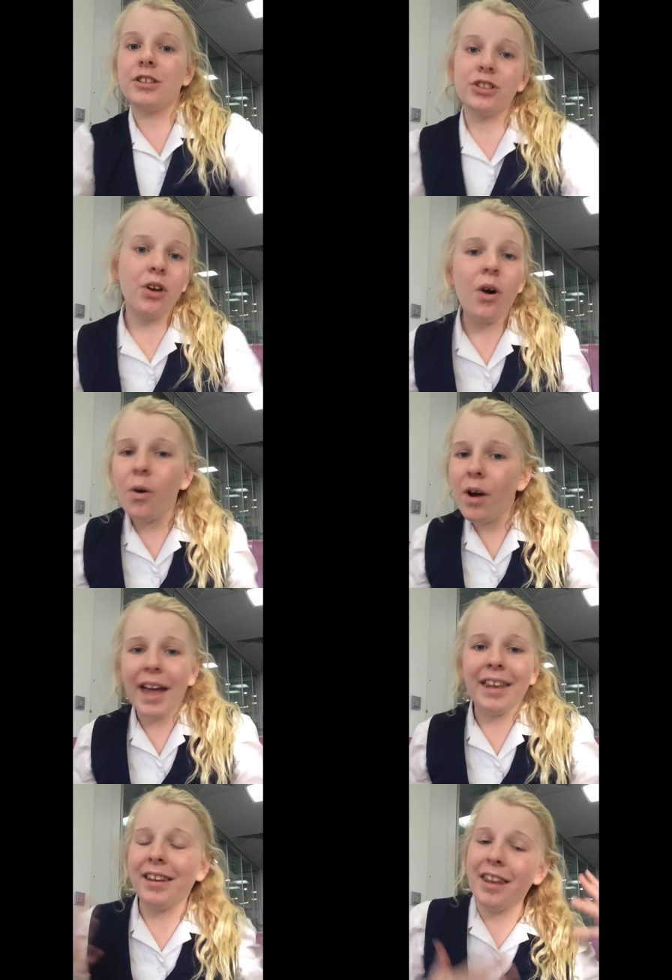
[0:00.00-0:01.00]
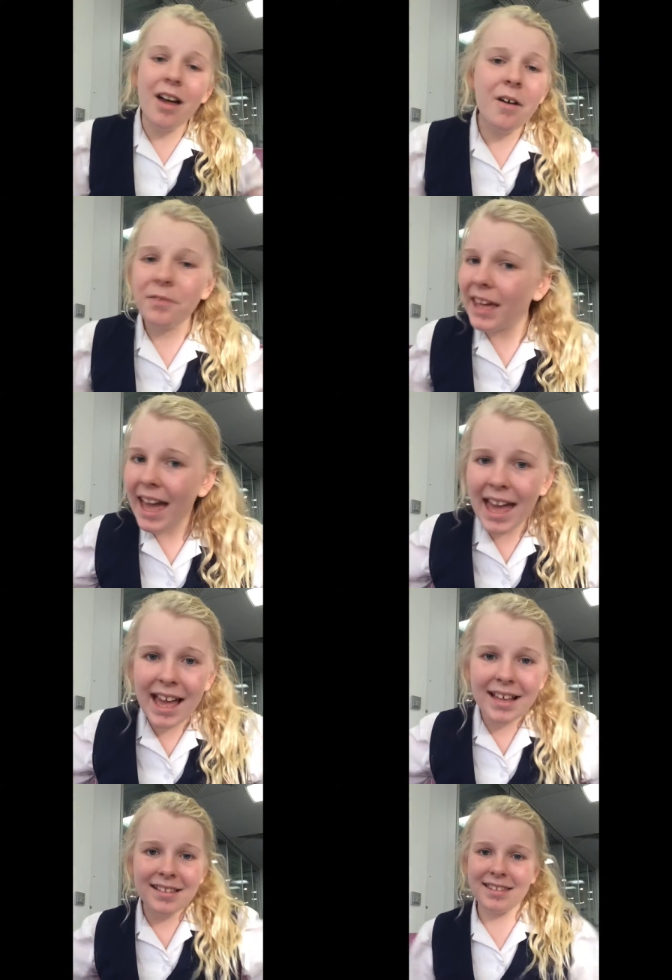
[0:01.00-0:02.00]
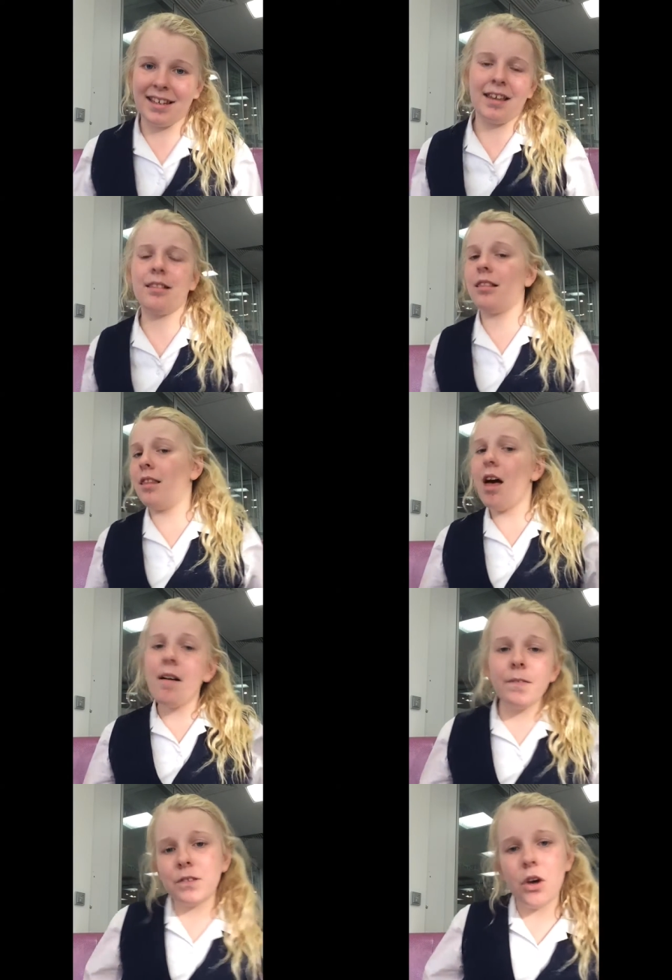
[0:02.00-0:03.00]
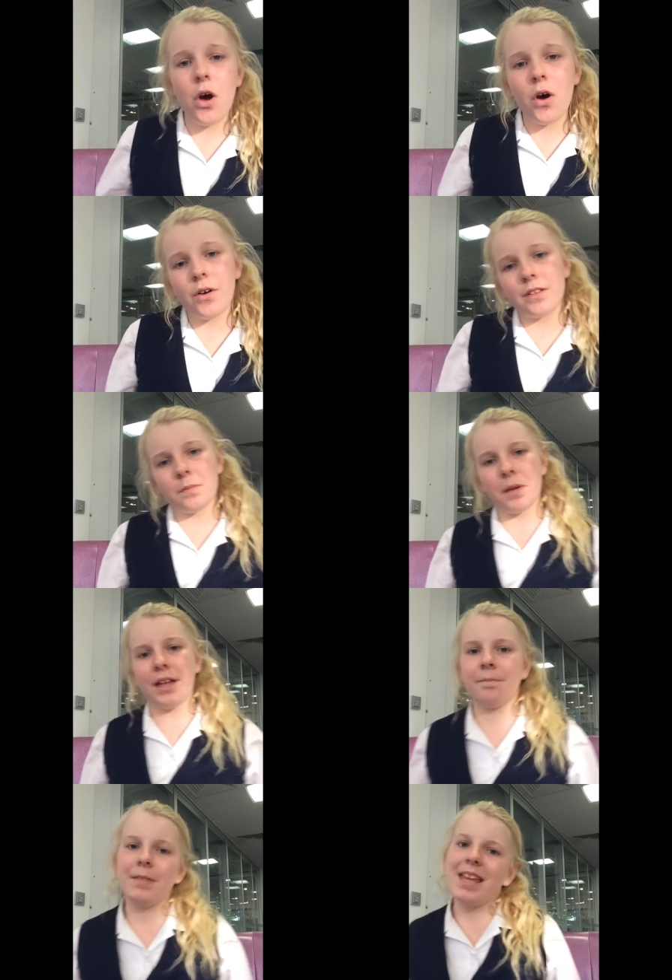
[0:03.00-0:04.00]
So I love cats and I love dogs, but